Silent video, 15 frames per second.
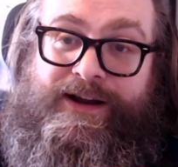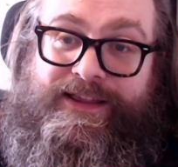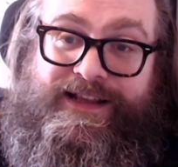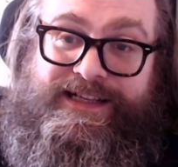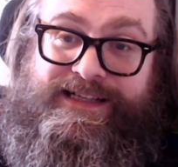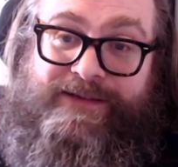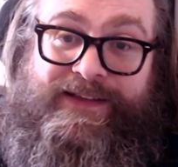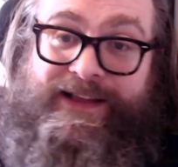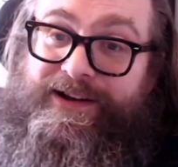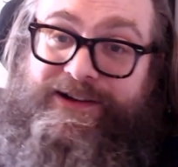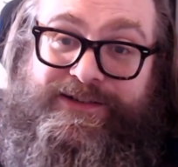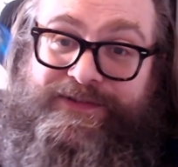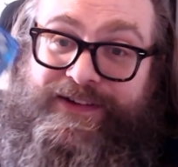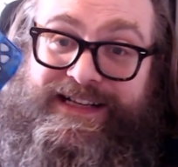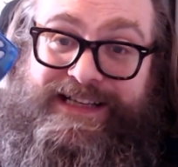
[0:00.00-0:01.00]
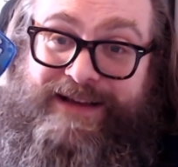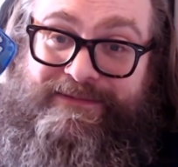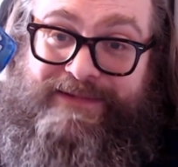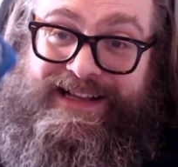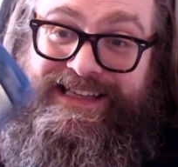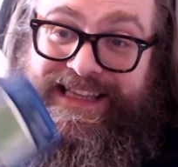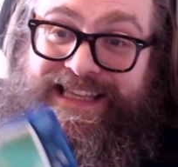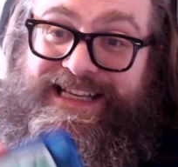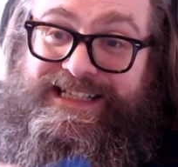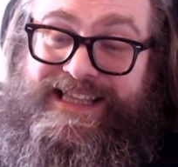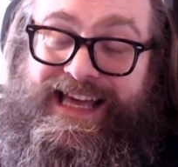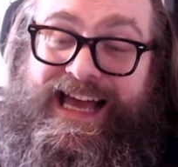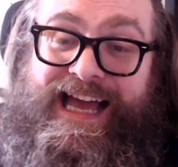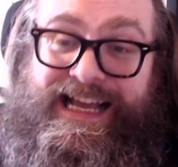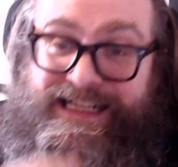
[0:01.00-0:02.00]
something that looks very similar to this
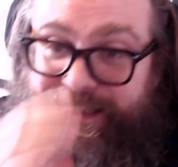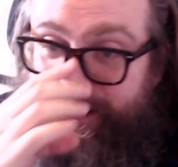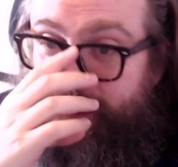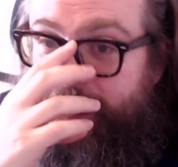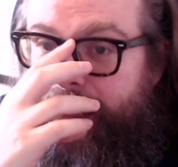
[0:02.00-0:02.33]
that has